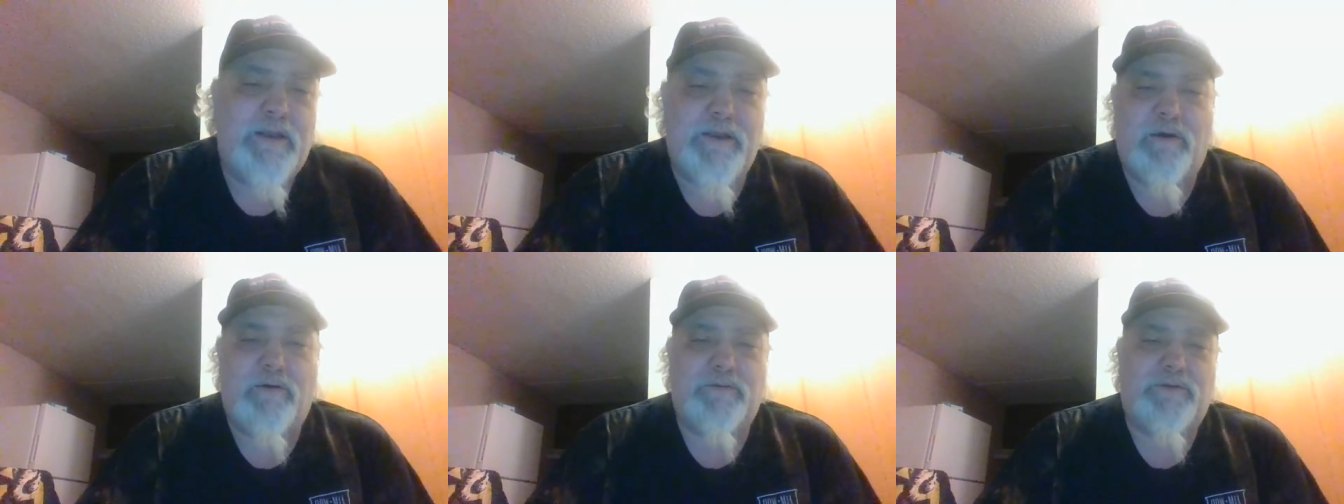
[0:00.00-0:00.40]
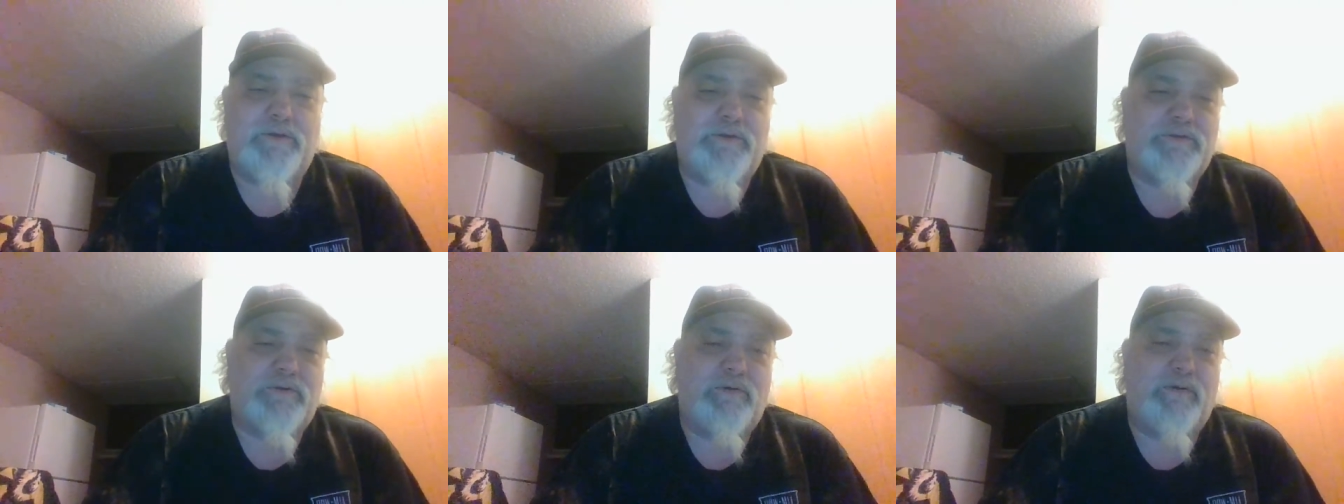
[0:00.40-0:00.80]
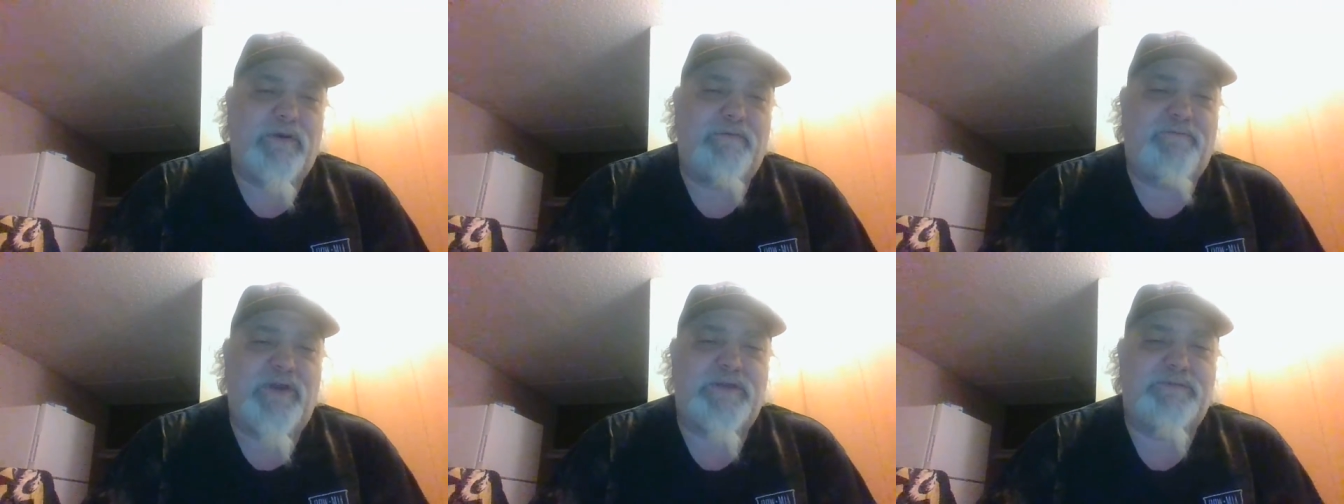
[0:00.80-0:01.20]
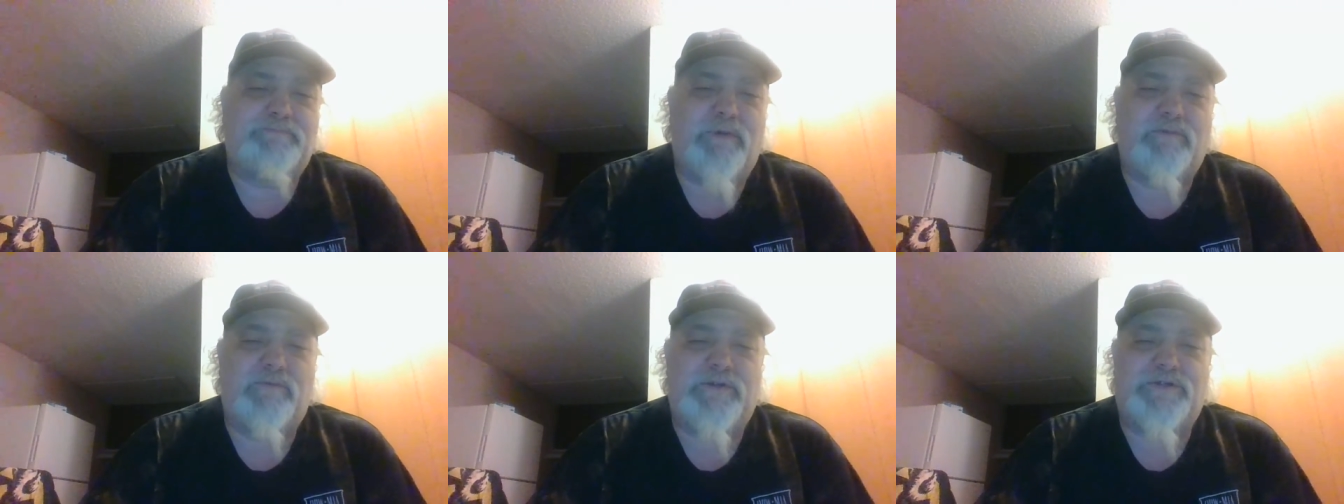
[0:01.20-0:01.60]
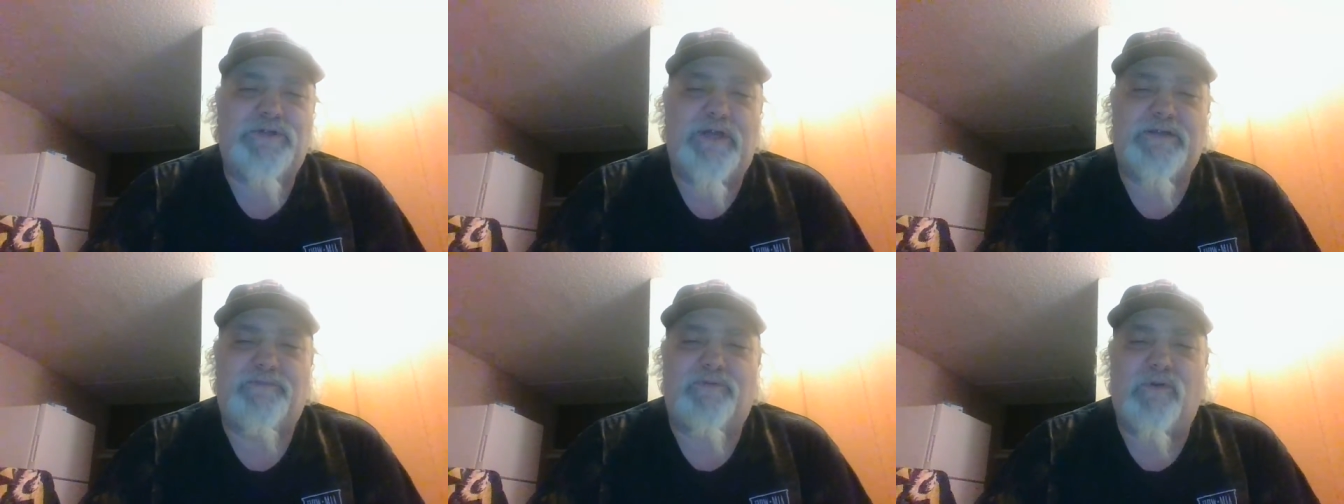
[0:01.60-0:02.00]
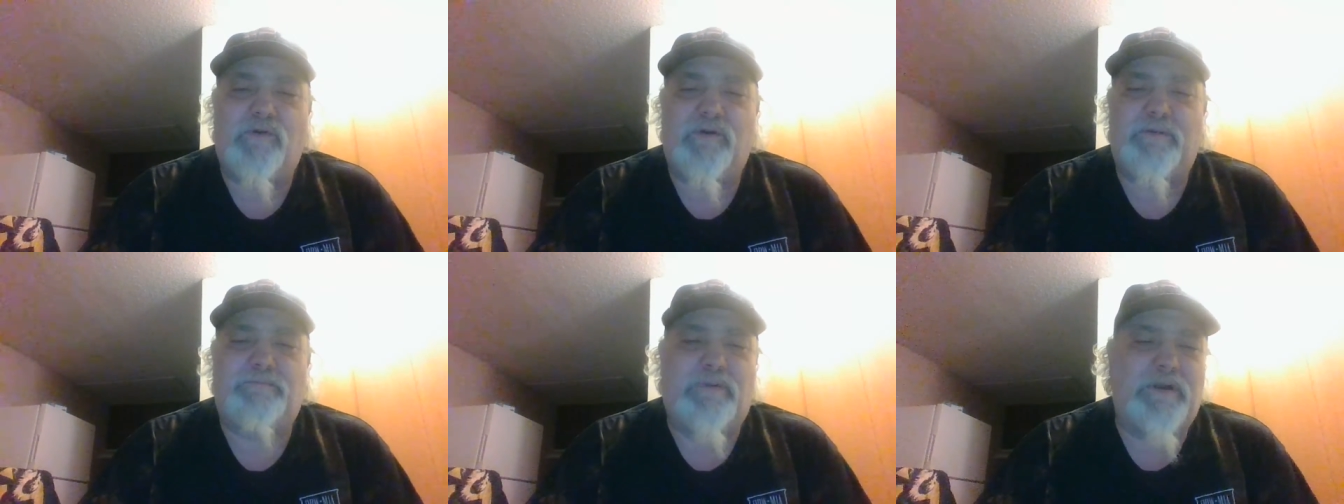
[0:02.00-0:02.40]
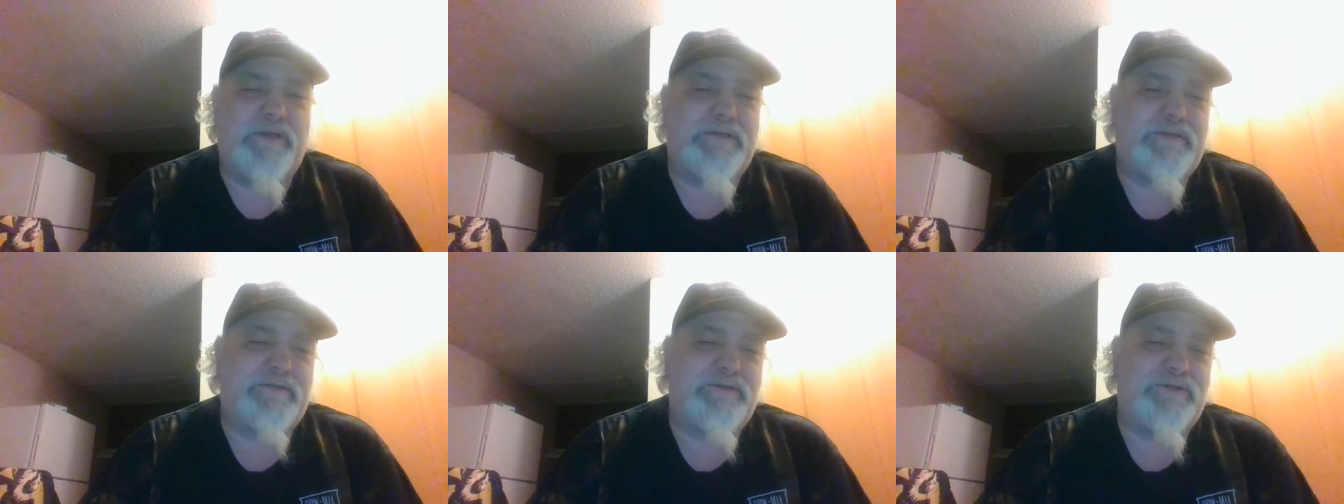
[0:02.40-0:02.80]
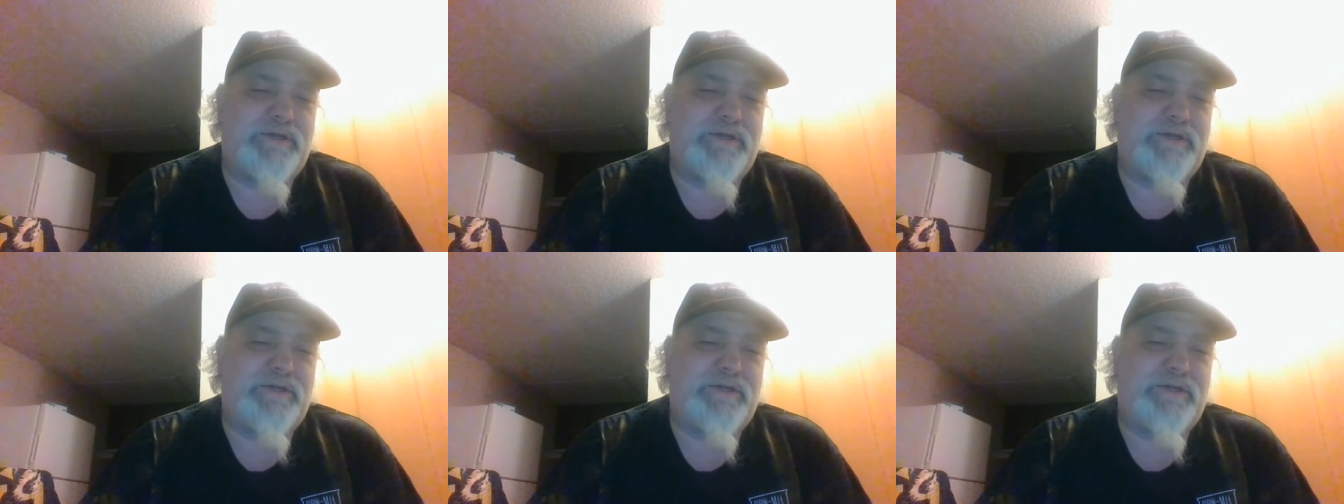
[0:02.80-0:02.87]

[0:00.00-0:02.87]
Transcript: Now on to the story. Facebook rejects Florida police